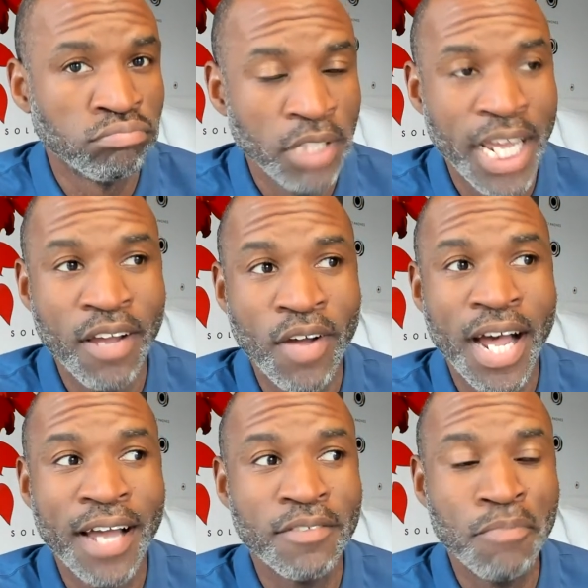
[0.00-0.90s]
Now,
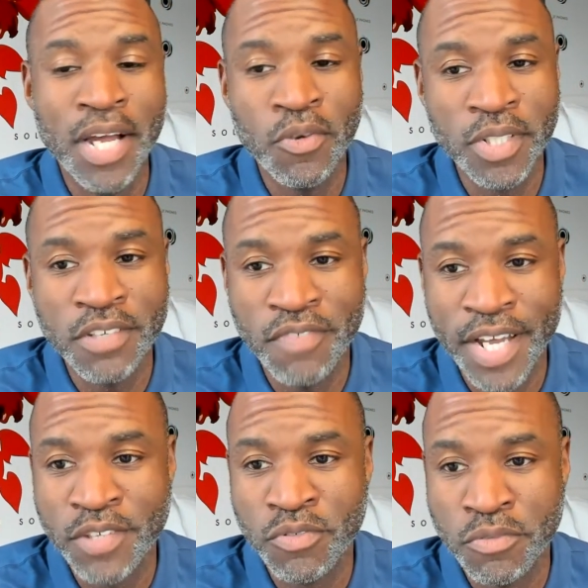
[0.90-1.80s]
my only
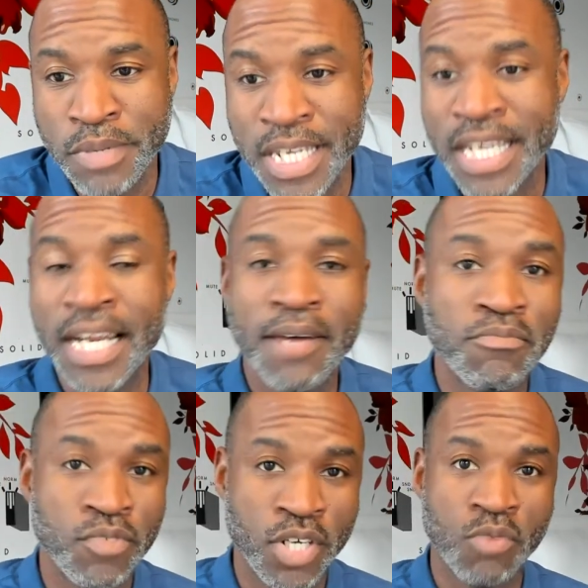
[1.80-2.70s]
advice would be, and
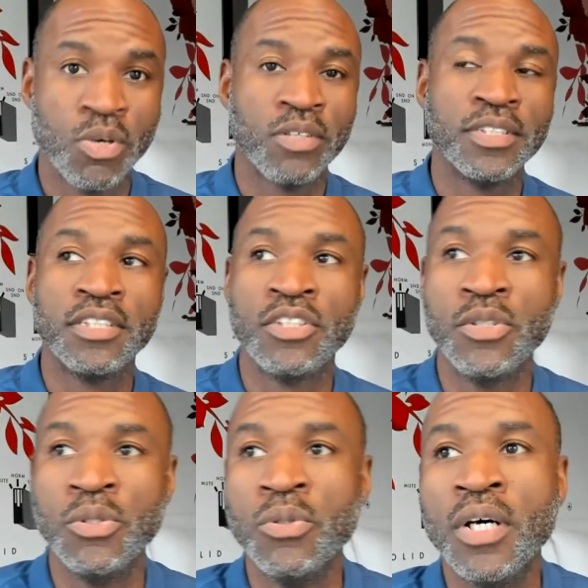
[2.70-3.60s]
I'm trying to work on this
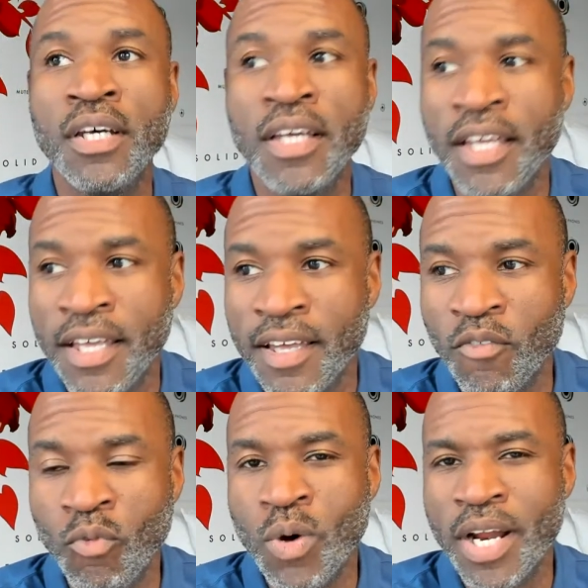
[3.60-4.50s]
too,
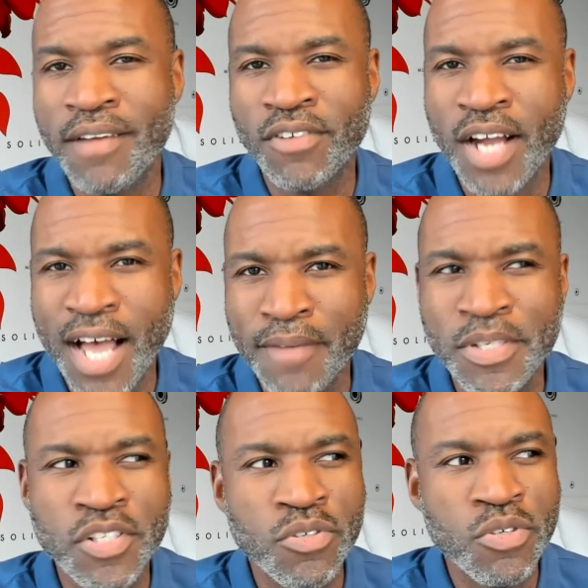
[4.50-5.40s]
whatever
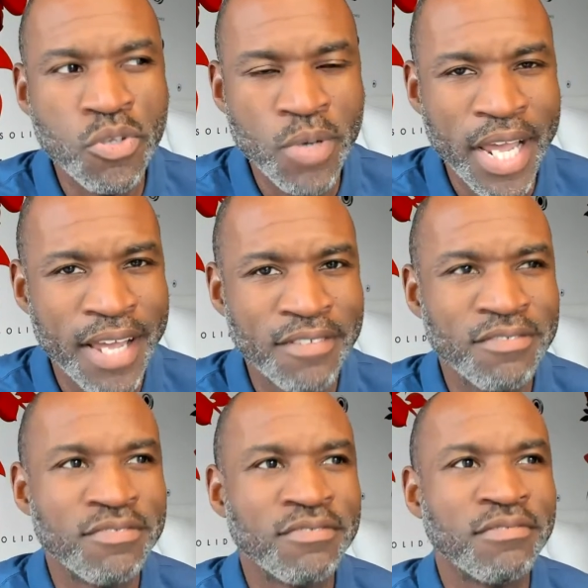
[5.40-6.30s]
hobbies you do have,